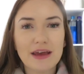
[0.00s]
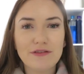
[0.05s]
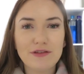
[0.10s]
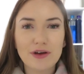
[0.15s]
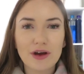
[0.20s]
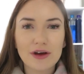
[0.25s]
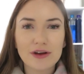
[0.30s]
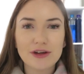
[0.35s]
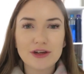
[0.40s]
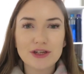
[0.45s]
If
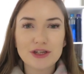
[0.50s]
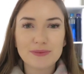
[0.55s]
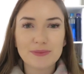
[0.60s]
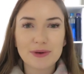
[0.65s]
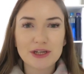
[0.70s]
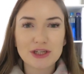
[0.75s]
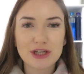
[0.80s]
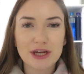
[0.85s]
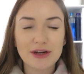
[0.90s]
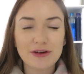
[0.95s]
you are new to
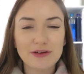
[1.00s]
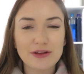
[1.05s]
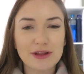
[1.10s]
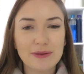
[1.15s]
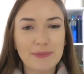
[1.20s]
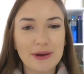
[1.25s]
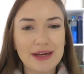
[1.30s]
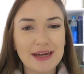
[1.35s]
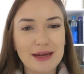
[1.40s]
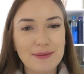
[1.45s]
my channel,
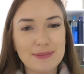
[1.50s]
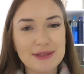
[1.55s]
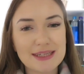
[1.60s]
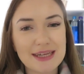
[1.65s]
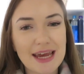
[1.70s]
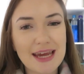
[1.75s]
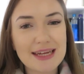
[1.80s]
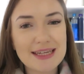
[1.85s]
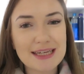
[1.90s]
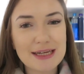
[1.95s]
then my name is
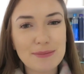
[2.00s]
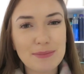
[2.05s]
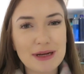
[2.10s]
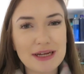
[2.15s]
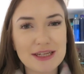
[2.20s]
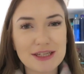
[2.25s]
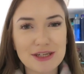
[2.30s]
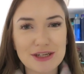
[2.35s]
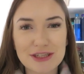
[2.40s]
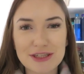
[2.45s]
Katie.
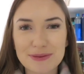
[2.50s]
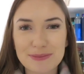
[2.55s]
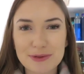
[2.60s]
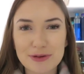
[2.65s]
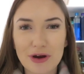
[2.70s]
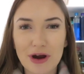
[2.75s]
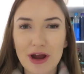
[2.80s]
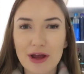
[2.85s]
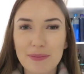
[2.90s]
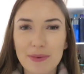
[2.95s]
Please do
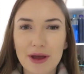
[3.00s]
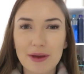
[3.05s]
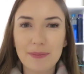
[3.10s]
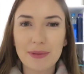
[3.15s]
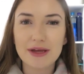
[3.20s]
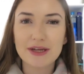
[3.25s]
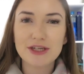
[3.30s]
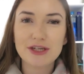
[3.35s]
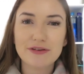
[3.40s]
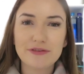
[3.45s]
subscribe. I
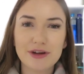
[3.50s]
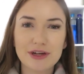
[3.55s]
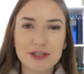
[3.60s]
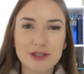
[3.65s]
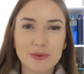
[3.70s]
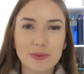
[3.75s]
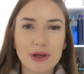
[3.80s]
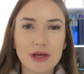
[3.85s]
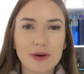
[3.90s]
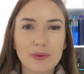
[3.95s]
make two
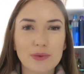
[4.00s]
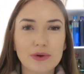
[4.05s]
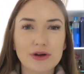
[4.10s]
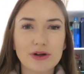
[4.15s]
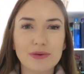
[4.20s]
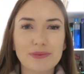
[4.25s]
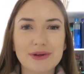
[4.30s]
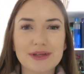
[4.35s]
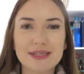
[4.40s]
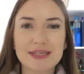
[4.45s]
videos a week, one
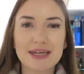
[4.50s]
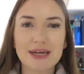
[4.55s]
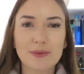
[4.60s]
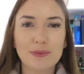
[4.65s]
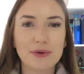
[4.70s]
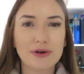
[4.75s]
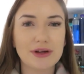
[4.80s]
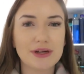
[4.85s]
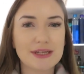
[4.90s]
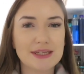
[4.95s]
on a Wednesday and
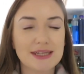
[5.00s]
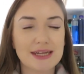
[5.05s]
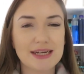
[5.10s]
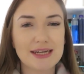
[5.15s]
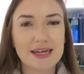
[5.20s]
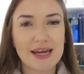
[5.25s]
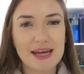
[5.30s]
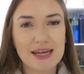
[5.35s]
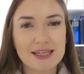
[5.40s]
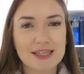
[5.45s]
one on a
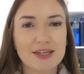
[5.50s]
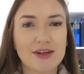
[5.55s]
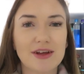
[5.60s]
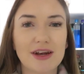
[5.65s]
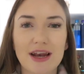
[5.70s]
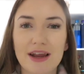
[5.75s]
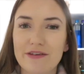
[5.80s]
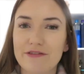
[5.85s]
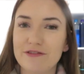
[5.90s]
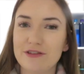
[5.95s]
Sunday, so
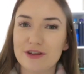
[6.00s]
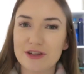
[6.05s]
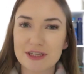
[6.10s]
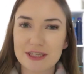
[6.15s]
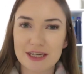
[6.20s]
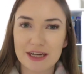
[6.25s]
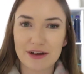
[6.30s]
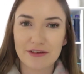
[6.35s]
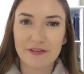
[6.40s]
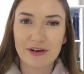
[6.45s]
I'd love for you to
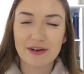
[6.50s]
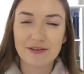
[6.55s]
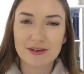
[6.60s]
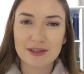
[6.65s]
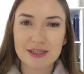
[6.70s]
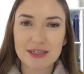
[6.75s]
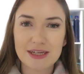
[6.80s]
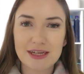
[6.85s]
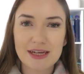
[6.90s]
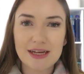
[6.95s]
stick around.